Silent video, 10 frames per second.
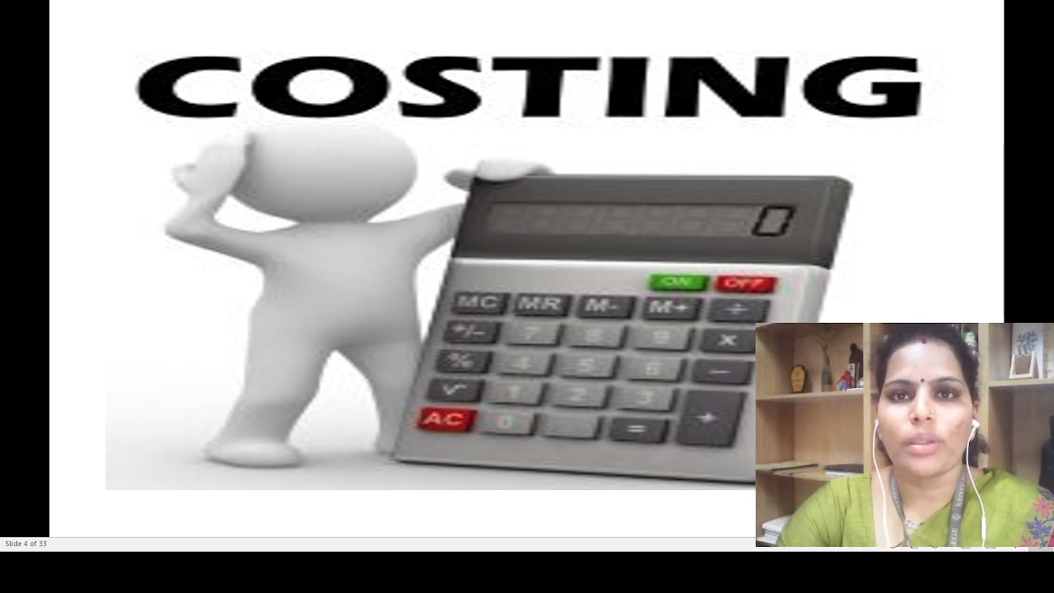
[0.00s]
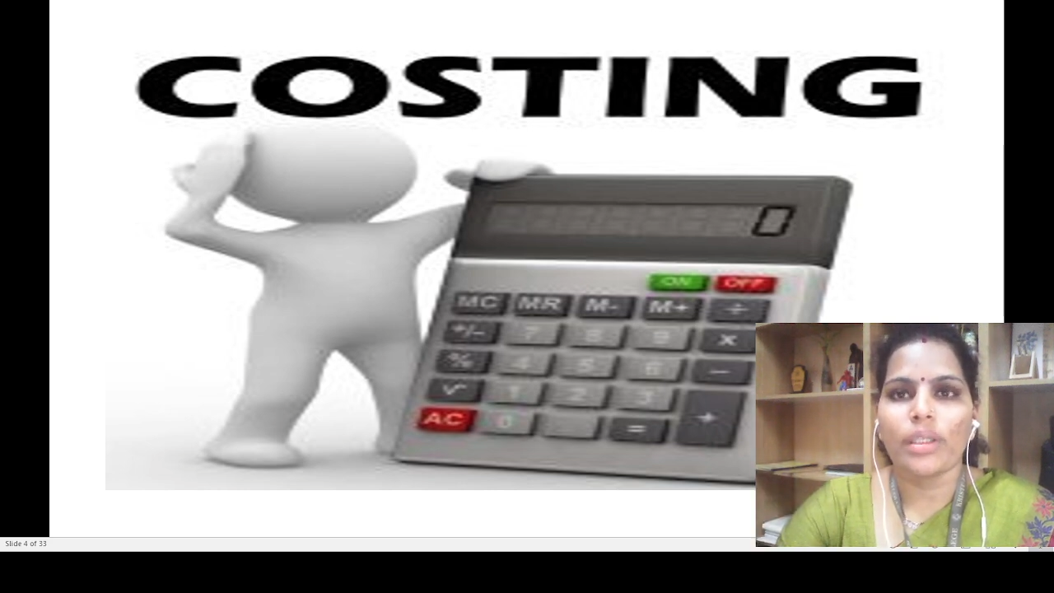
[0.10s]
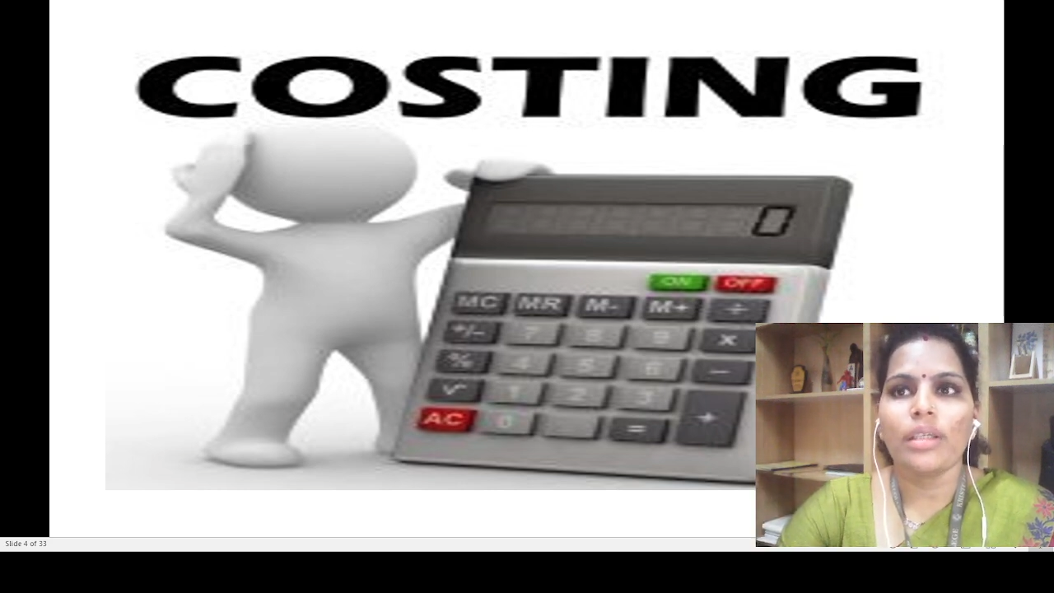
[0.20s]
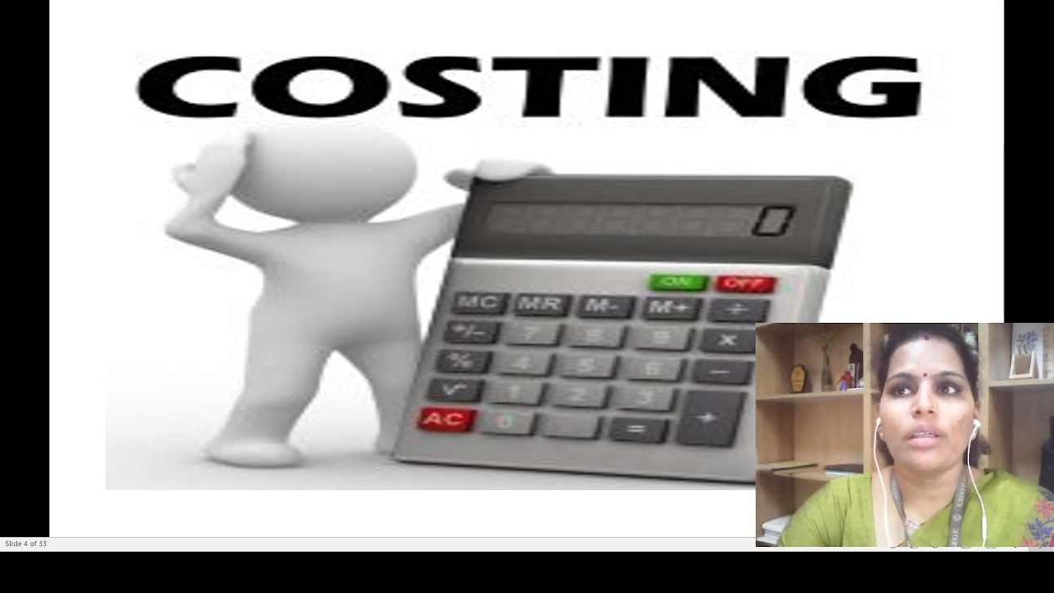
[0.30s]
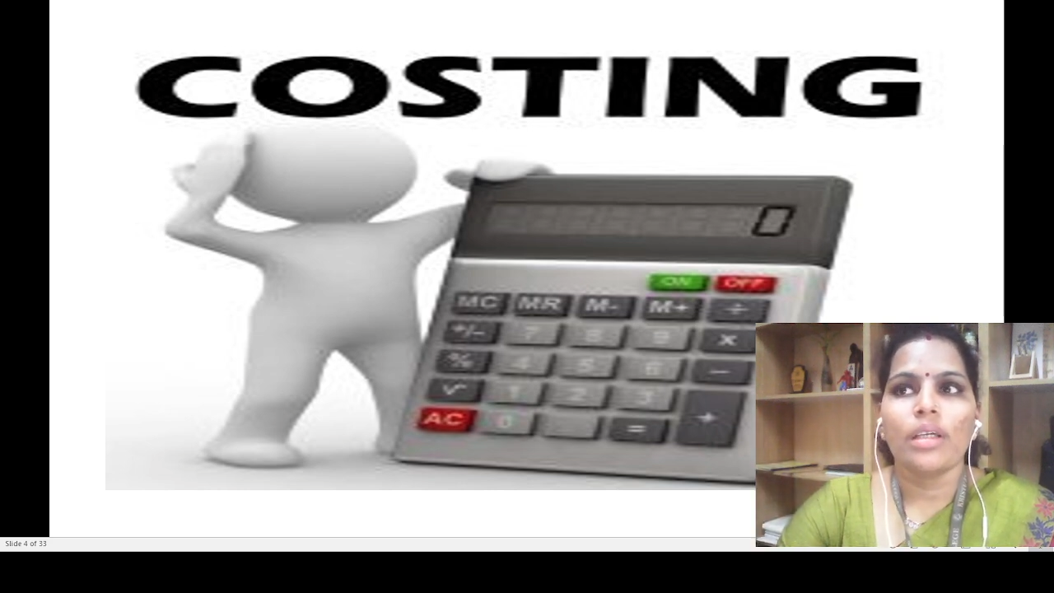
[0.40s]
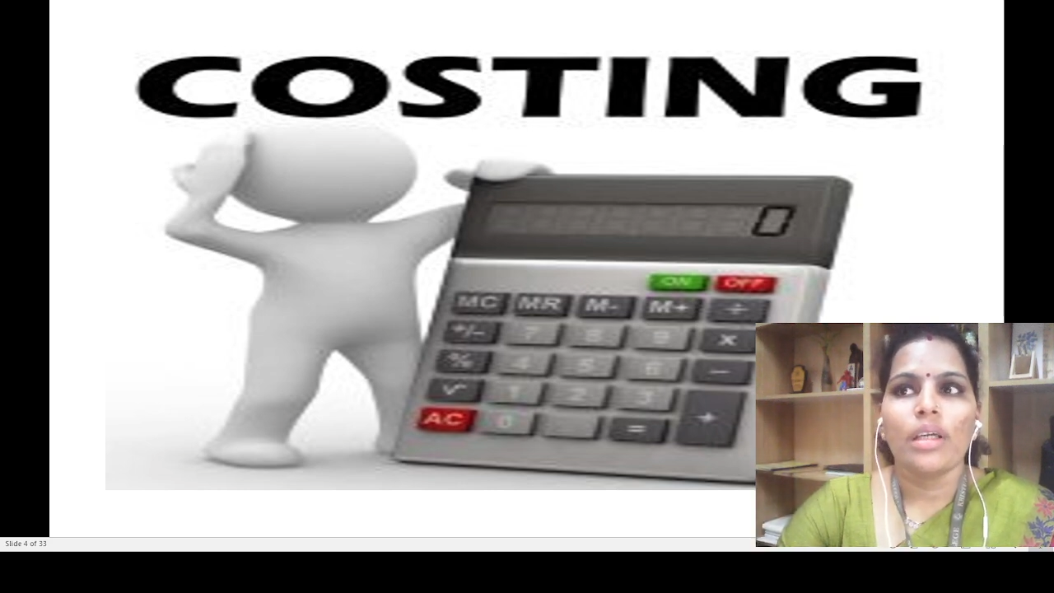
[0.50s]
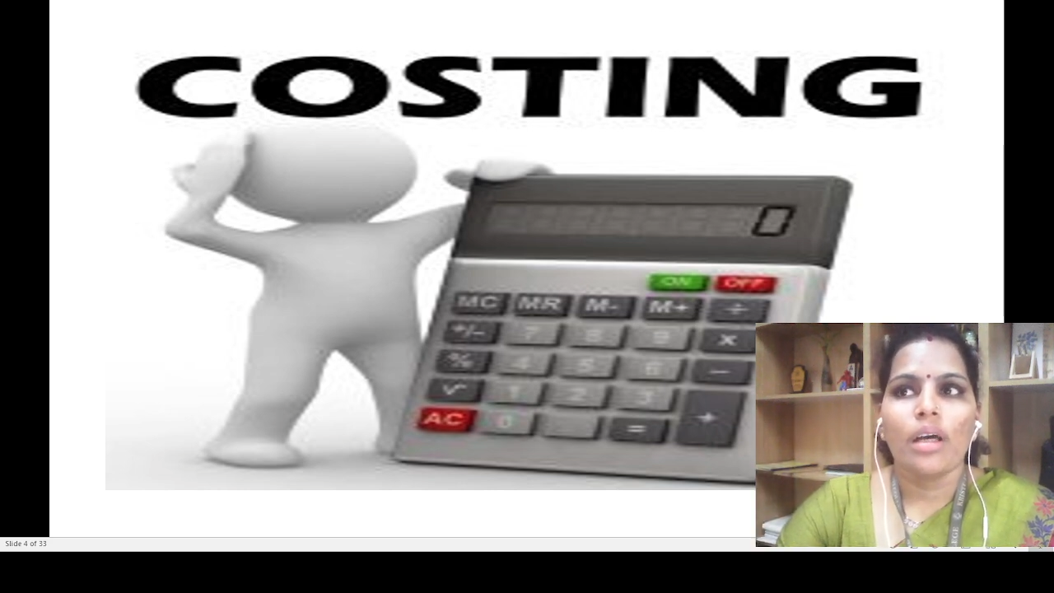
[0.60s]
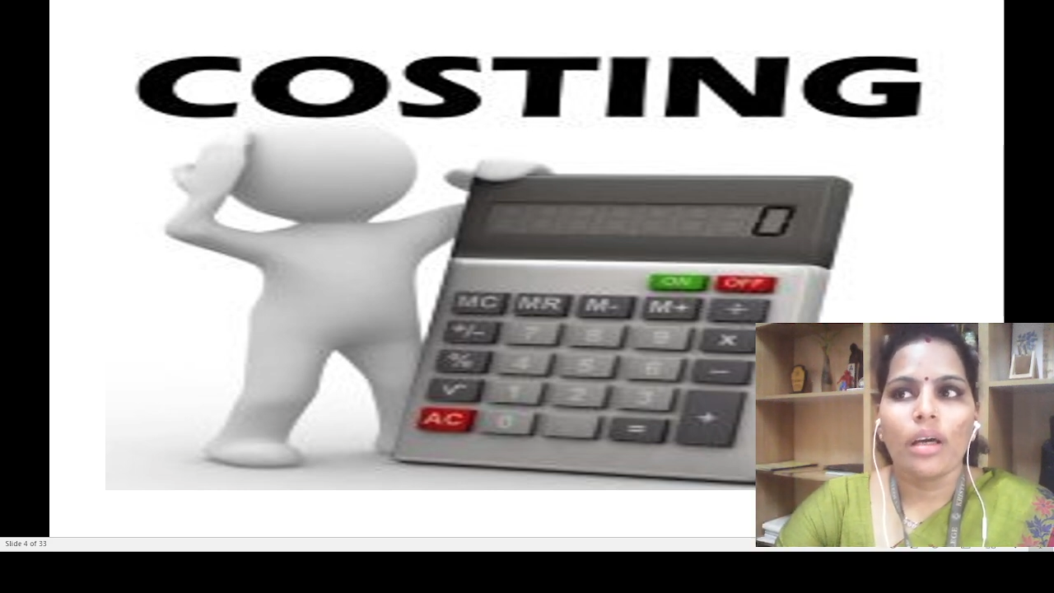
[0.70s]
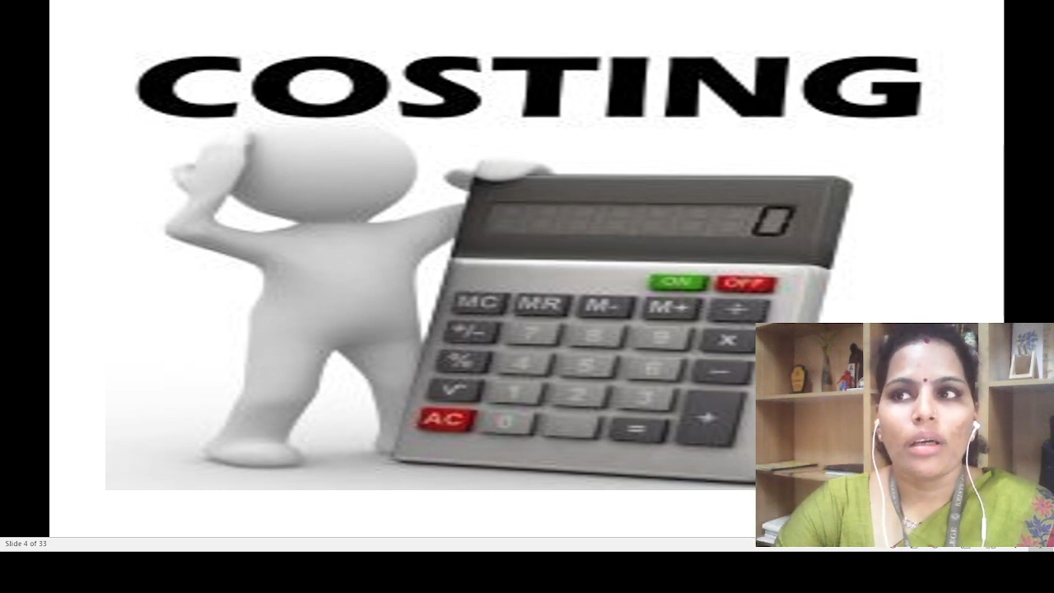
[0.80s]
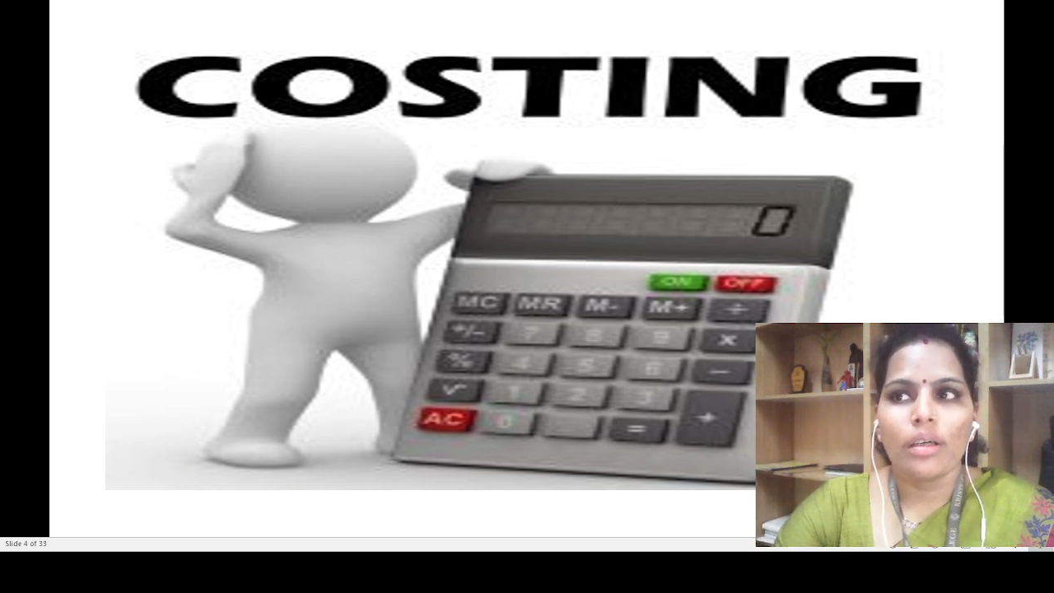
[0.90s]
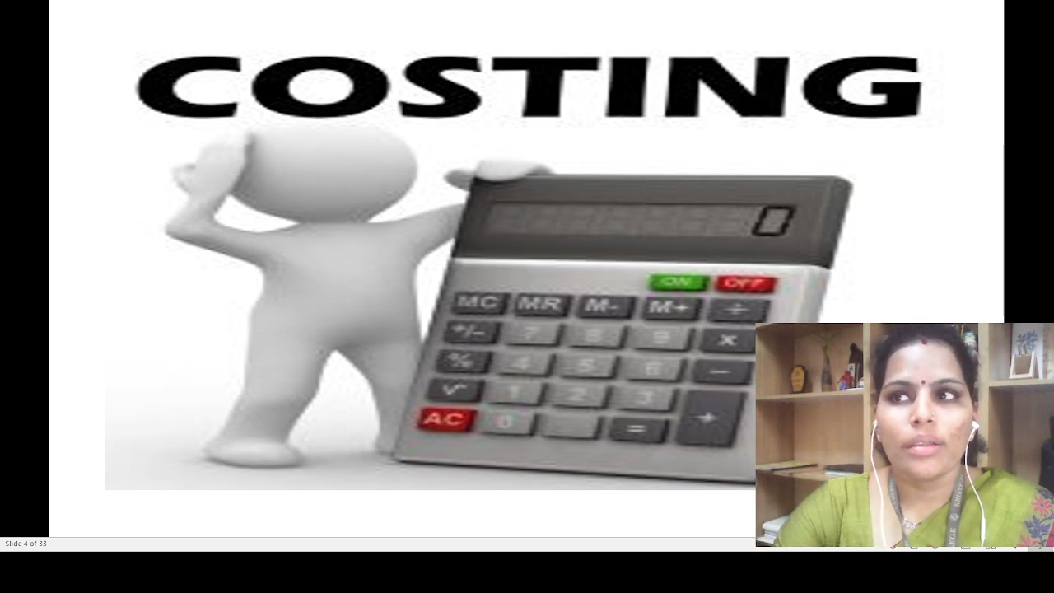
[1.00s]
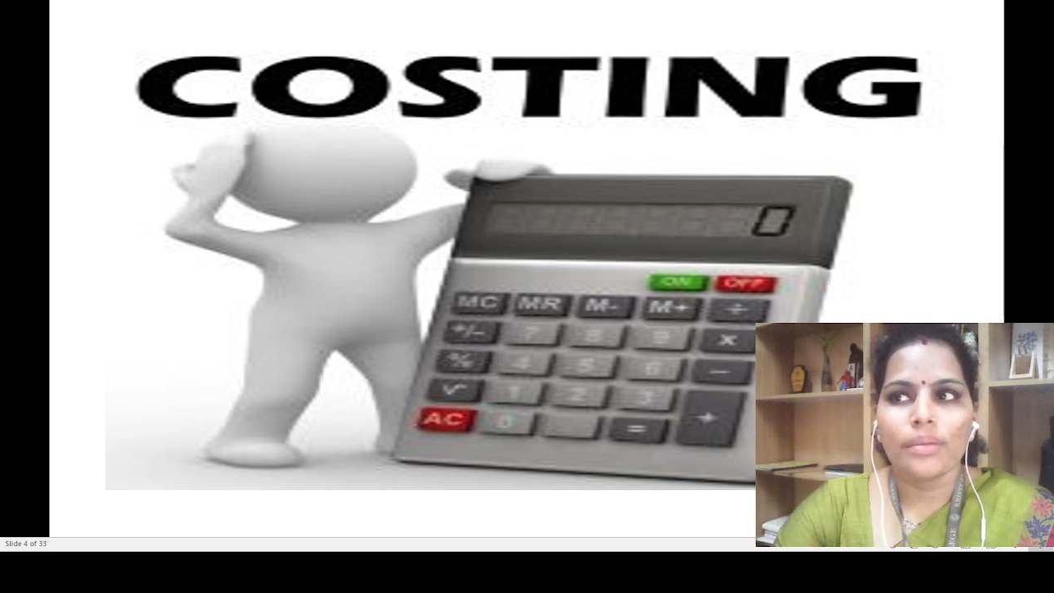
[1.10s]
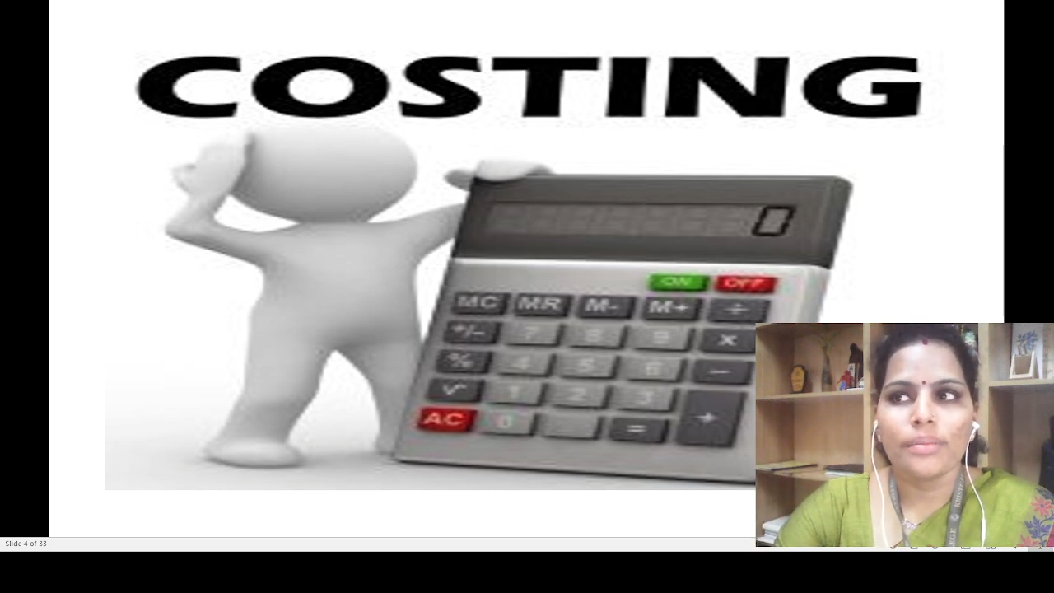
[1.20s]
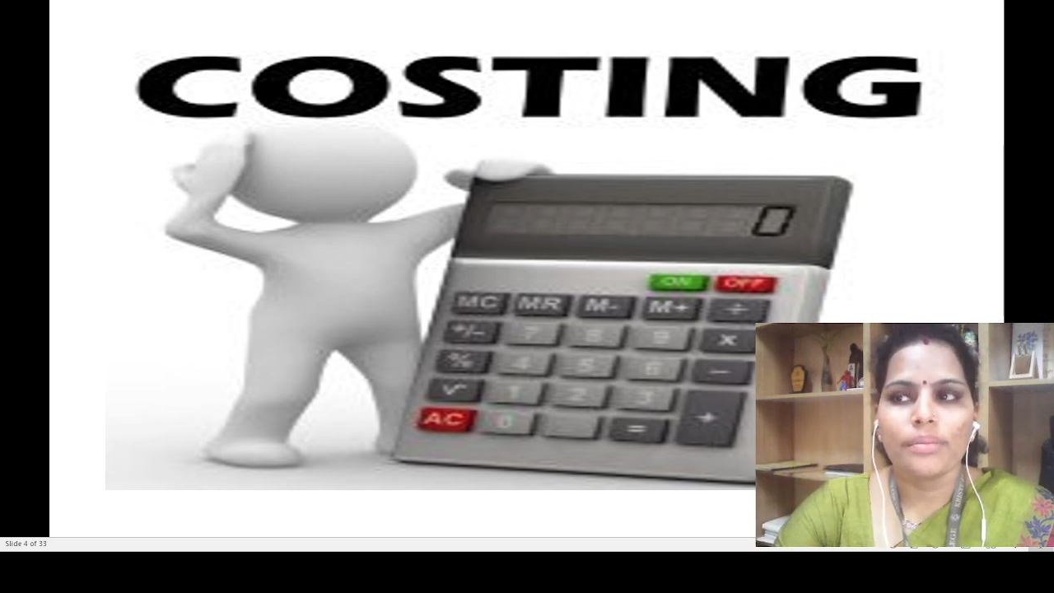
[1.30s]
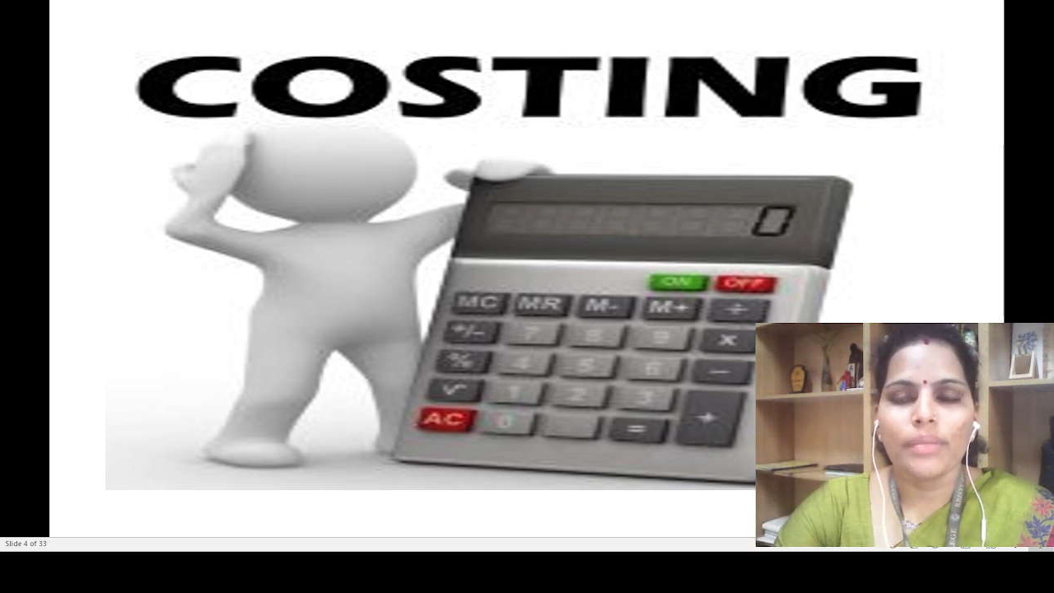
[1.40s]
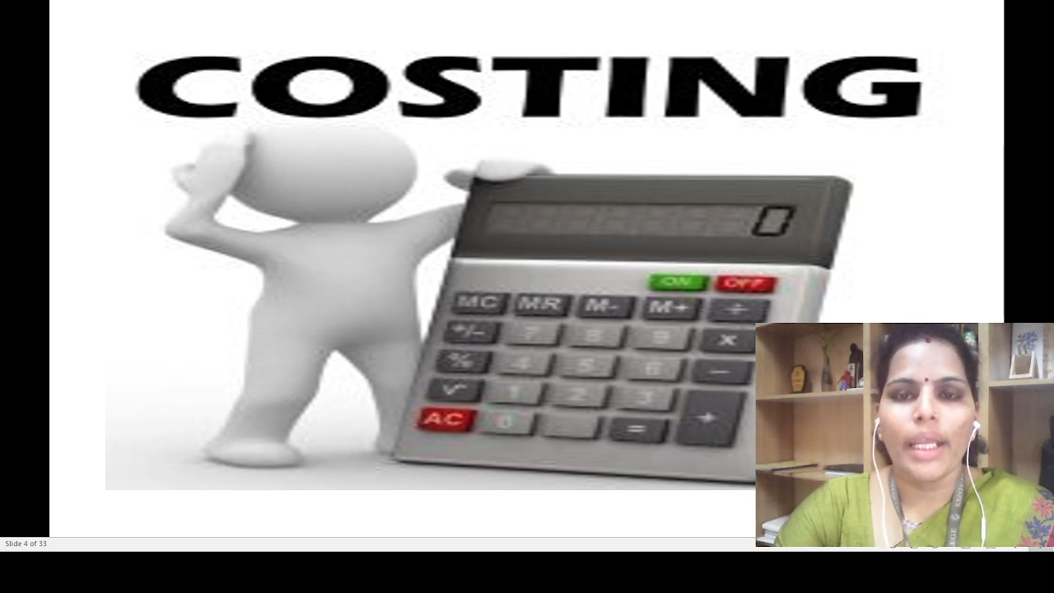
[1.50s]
the